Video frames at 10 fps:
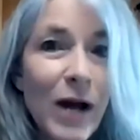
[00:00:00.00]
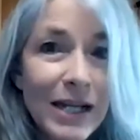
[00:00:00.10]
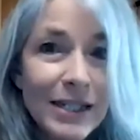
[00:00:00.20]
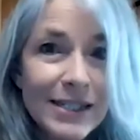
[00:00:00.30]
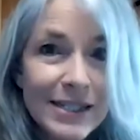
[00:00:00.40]

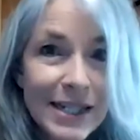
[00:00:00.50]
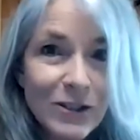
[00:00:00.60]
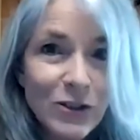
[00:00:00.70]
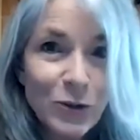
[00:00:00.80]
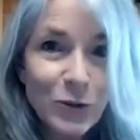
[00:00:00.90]

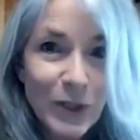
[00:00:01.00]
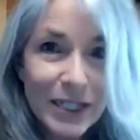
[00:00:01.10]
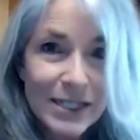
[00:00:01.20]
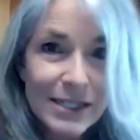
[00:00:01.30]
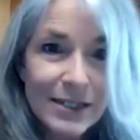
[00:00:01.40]
existential
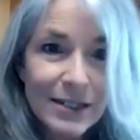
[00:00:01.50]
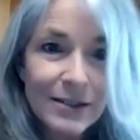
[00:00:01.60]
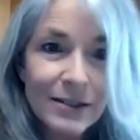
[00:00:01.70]
risk.